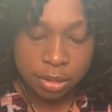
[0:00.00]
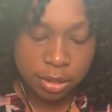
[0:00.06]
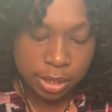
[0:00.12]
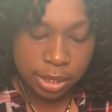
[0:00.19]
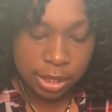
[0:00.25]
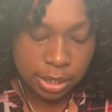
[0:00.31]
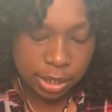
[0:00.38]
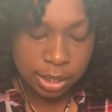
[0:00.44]

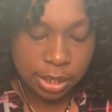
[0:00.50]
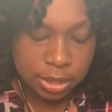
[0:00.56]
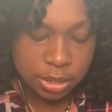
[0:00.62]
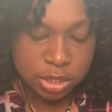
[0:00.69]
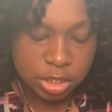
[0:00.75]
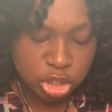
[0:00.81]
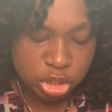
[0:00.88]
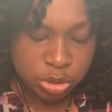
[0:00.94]
Any
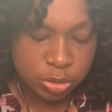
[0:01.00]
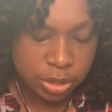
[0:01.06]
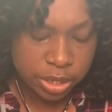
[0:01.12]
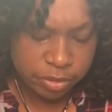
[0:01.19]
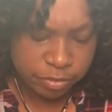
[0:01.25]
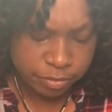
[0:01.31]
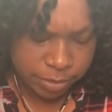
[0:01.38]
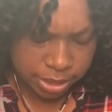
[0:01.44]
additional
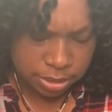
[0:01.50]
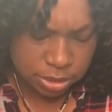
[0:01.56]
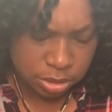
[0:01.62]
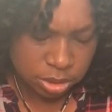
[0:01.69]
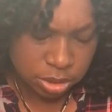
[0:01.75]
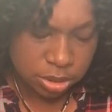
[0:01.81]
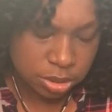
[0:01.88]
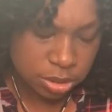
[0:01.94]
love
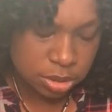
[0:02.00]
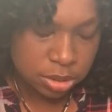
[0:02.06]
messages